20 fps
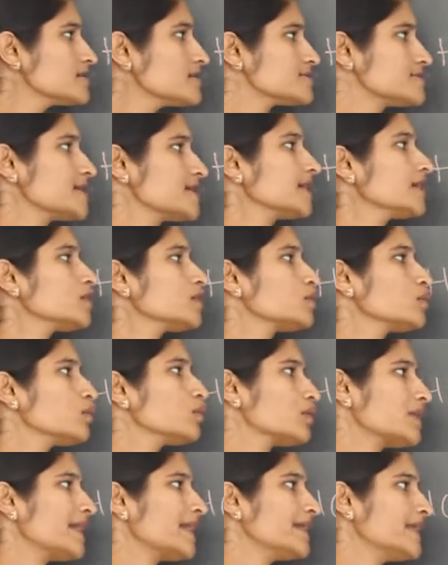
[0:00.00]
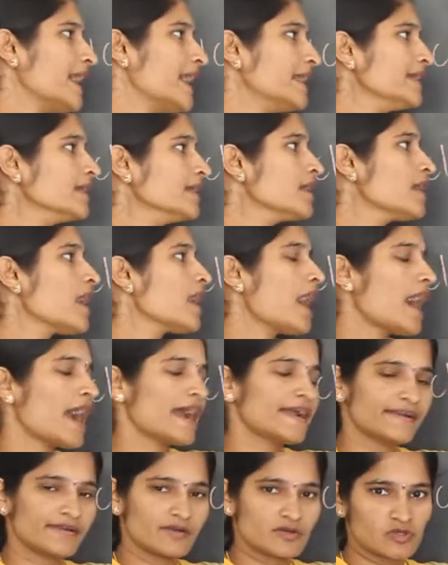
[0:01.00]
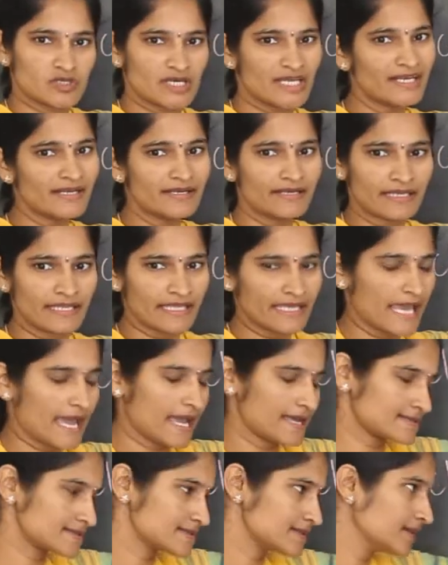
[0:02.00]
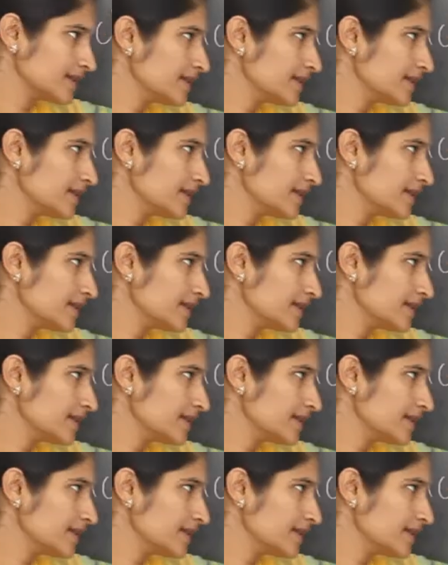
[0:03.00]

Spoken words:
zinc chloride and hydrogen gas.